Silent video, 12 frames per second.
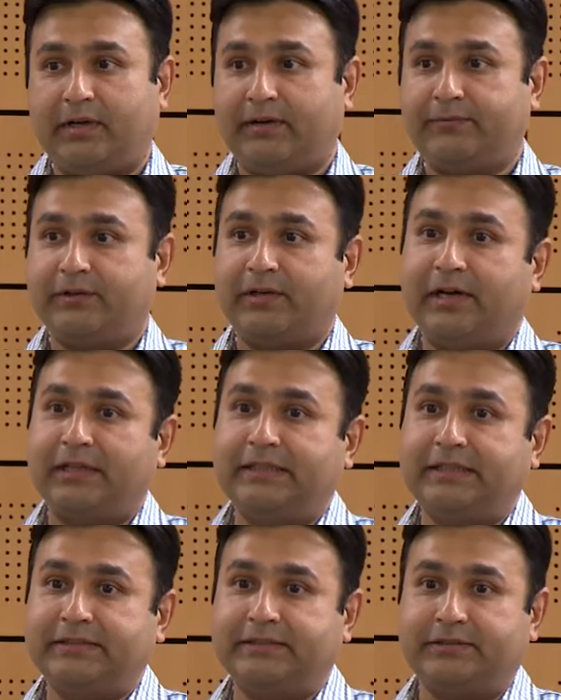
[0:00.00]
after all
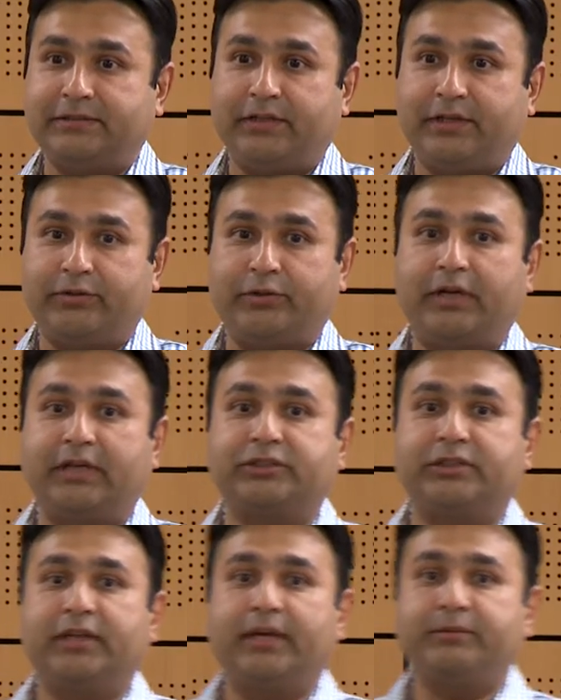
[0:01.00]
this
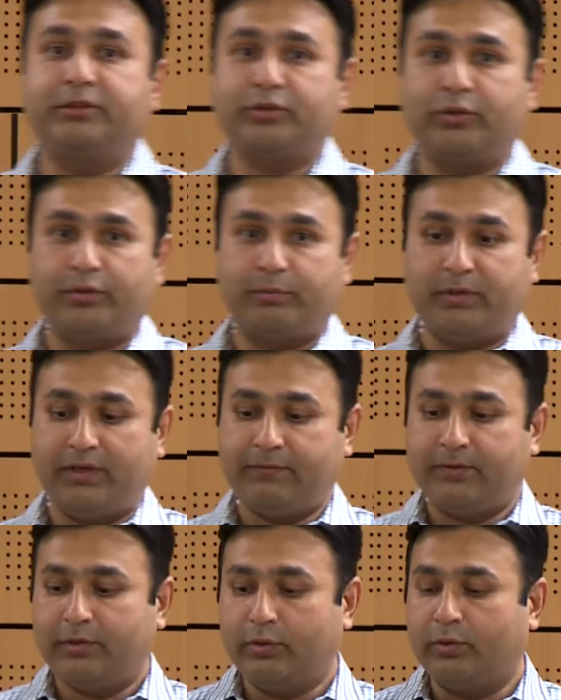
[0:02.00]
introduction, I'm just going to
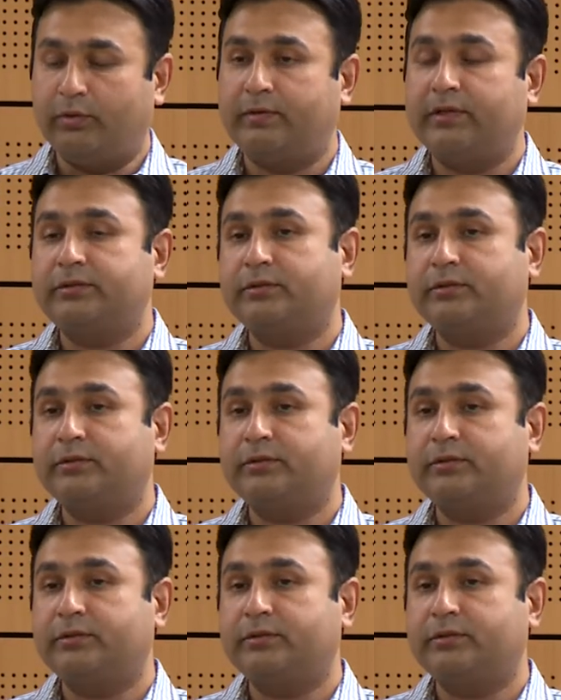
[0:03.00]
briefly go over.